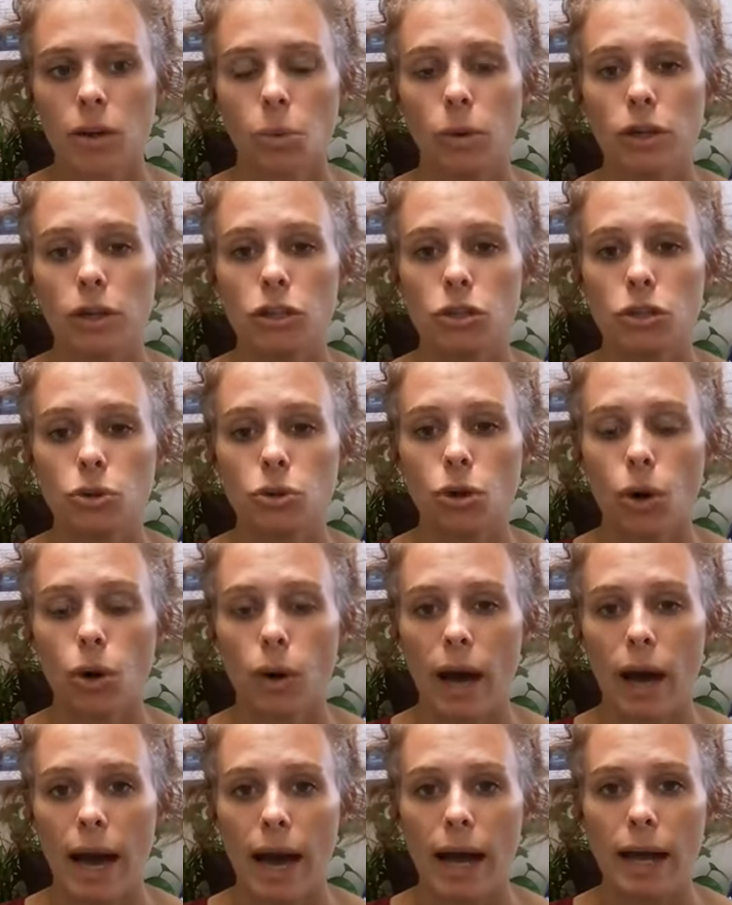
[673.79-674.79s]
When you go
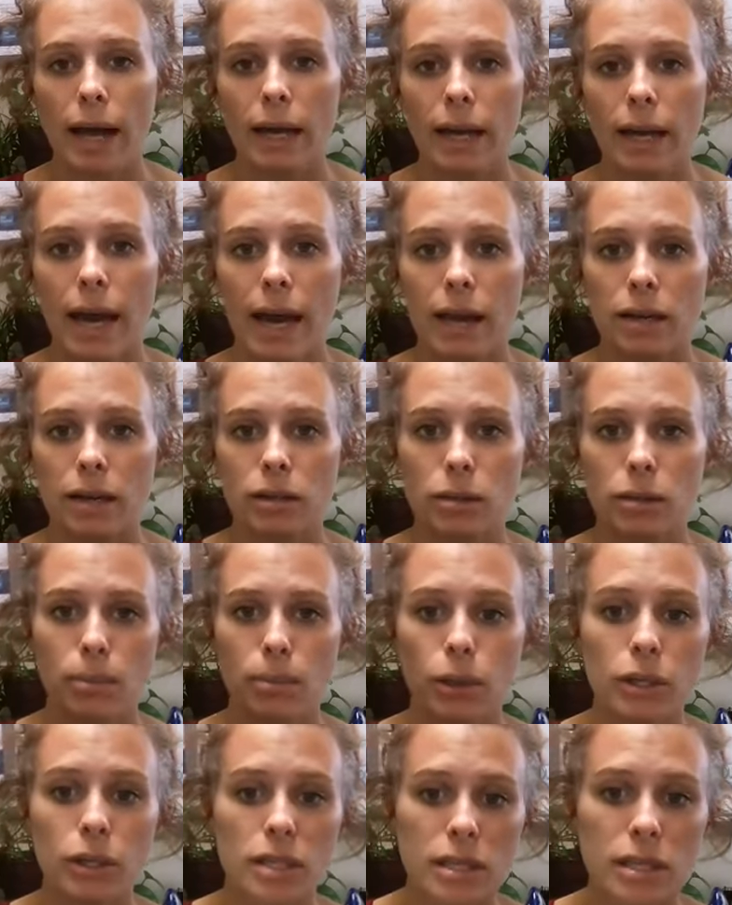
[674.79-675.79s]
ahead and
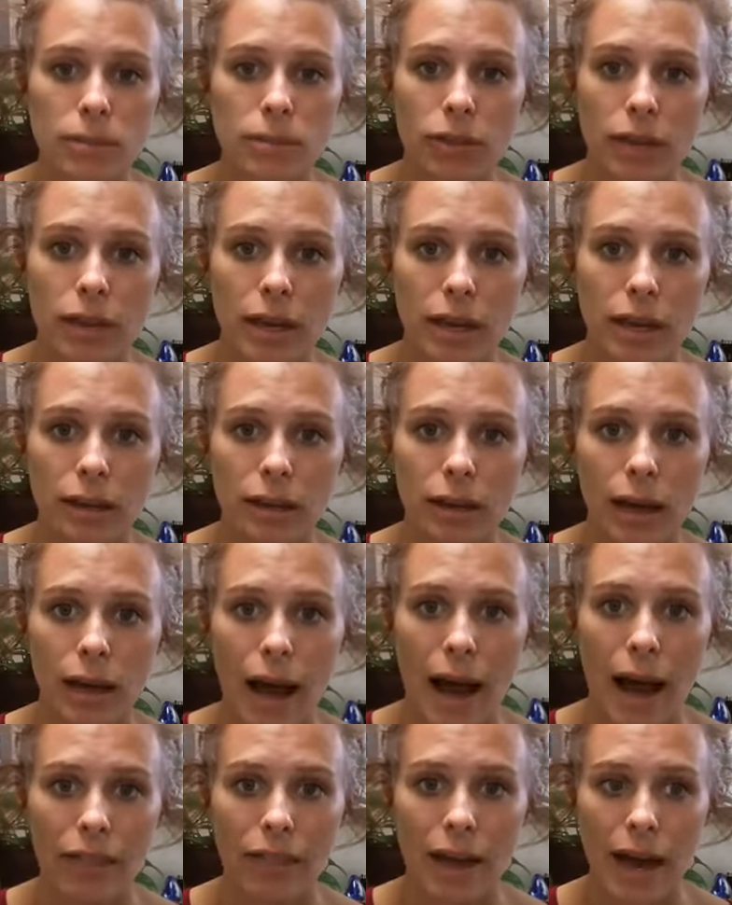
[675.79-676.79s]
put something
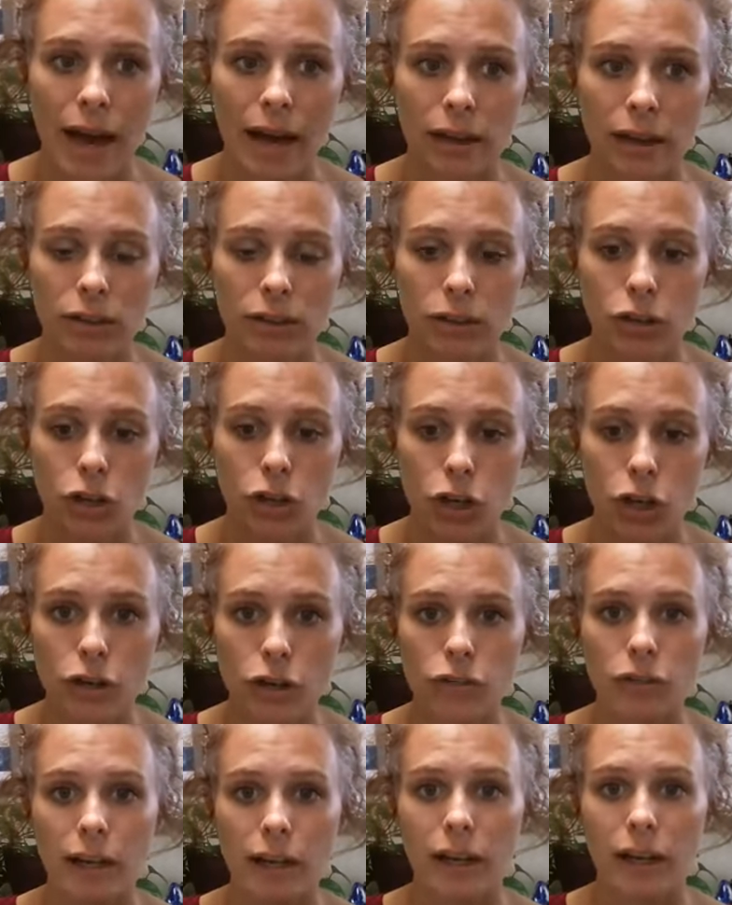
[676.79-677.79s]
on that
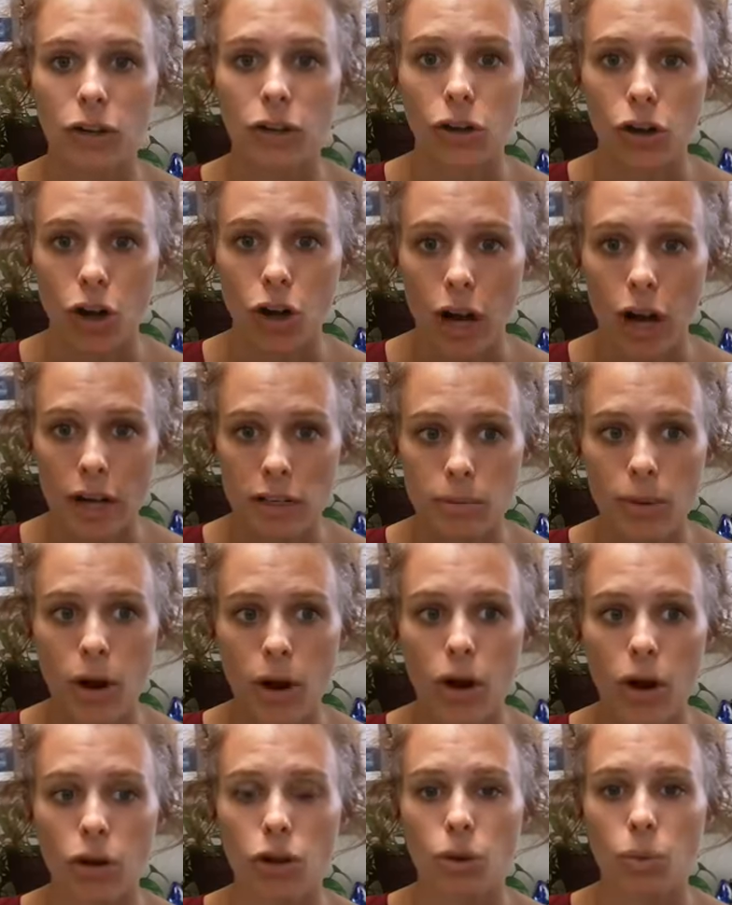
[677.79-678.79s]
nerve like a lacrosse
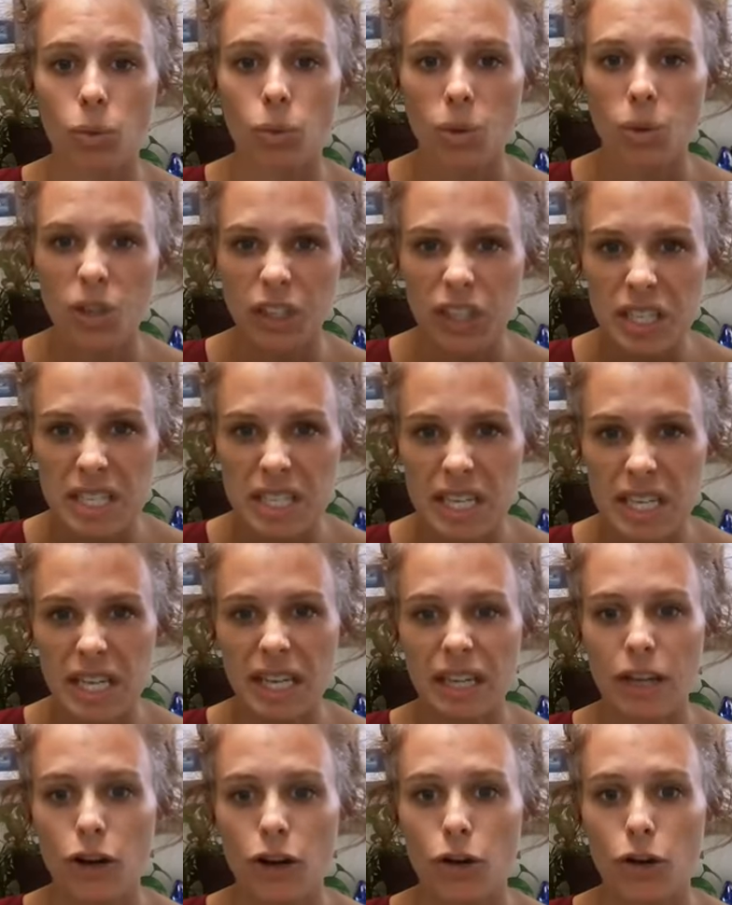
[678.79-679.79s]
ball or really dig
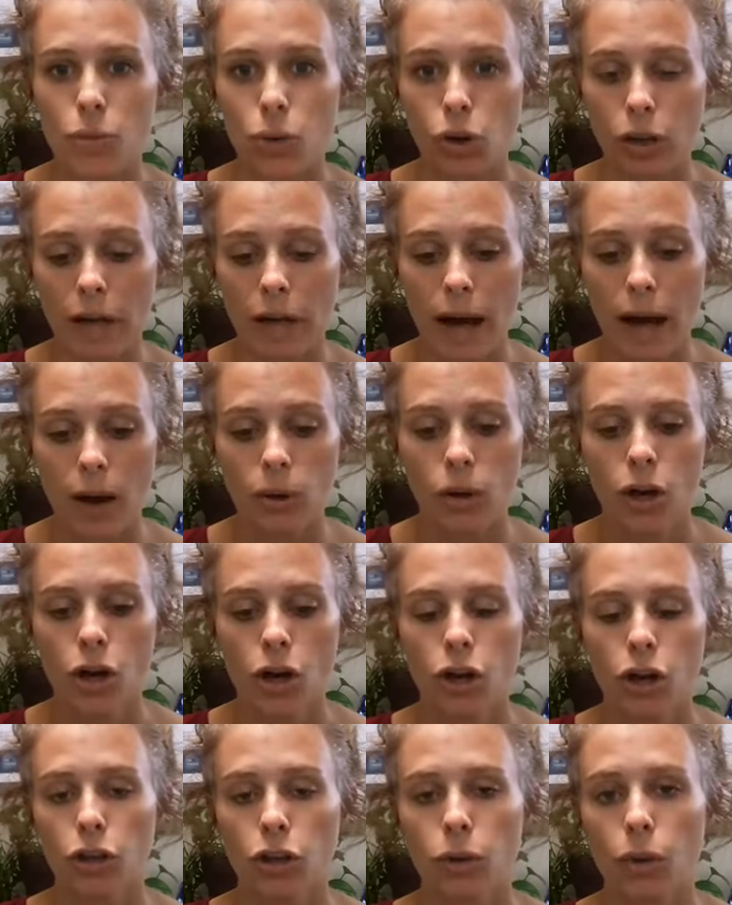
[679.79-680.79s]
in there and roll it out,
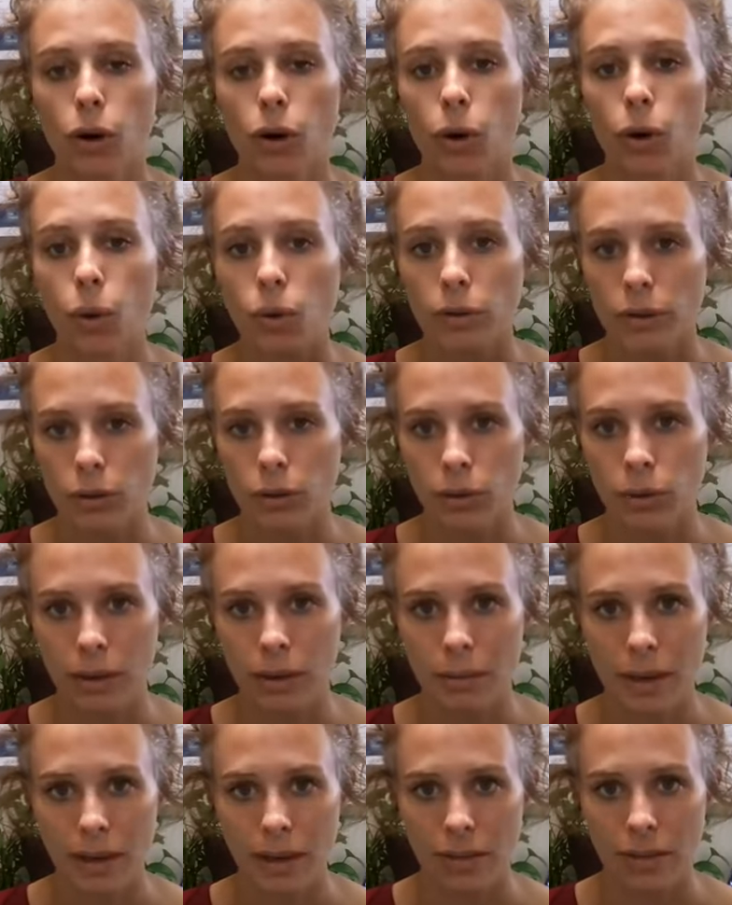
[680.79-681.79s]
you are only going
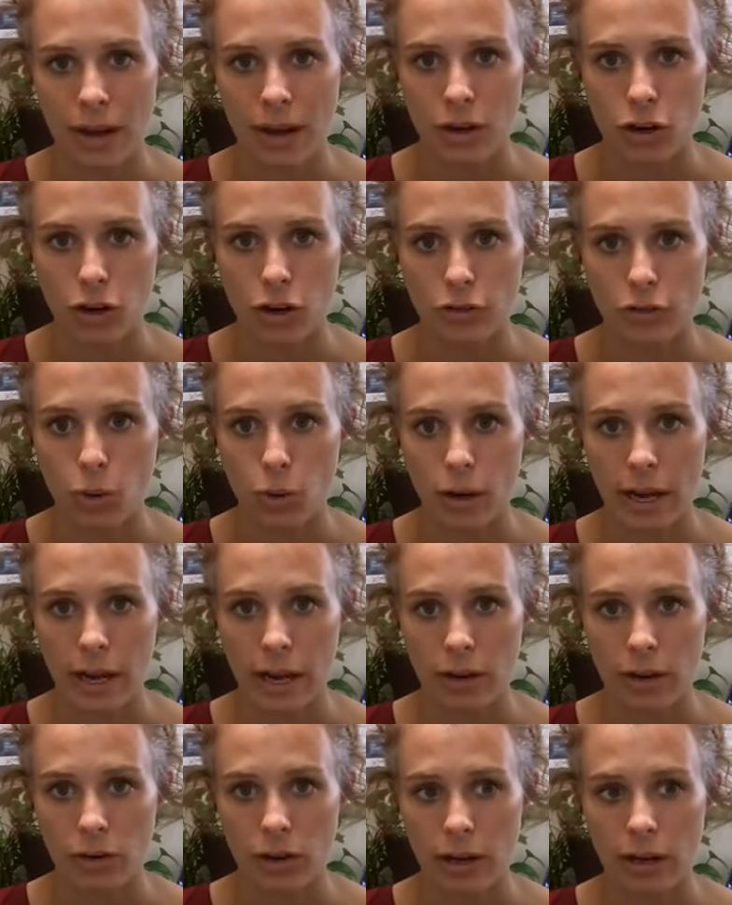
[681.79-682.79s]
to make that nerve more
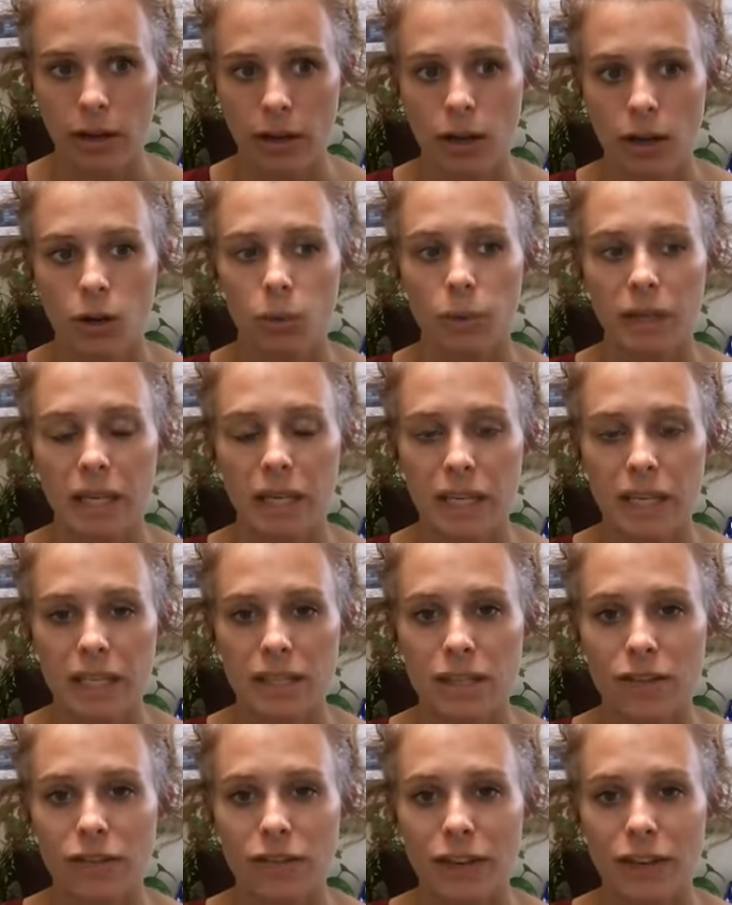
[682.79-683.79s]
angry. We
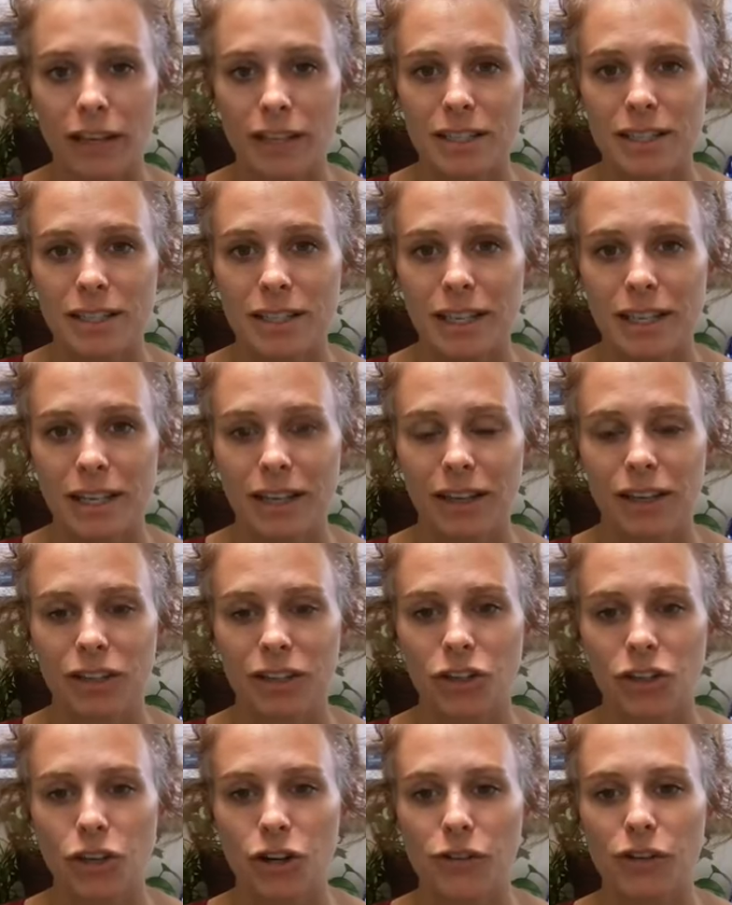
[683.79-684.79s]
need to fix the
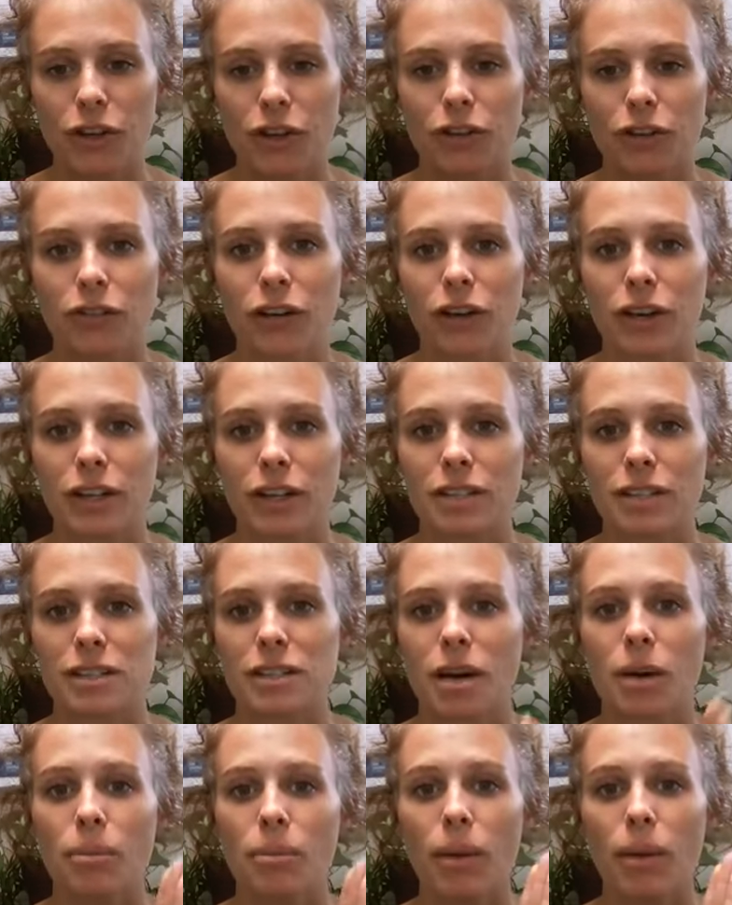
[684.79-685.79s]
nerve
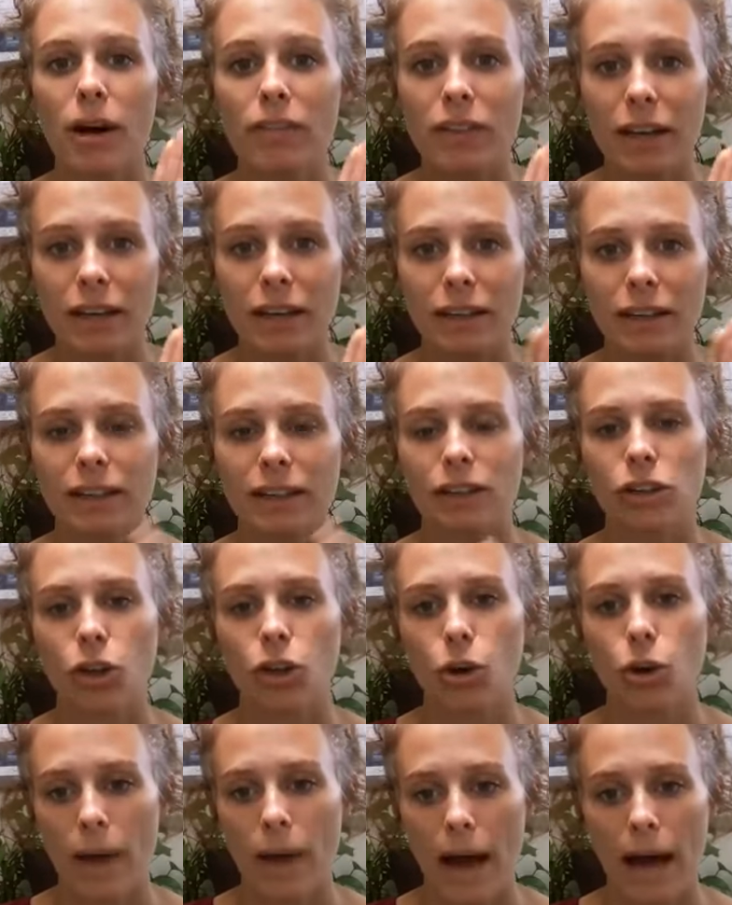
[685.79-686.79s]
interference above it in the
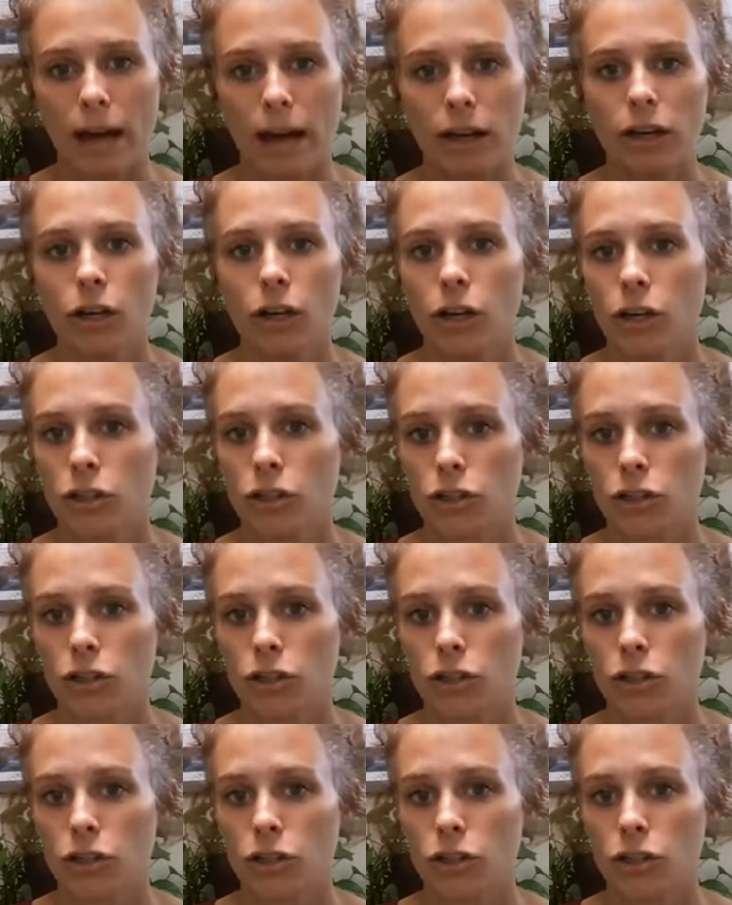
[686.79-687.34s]
low back.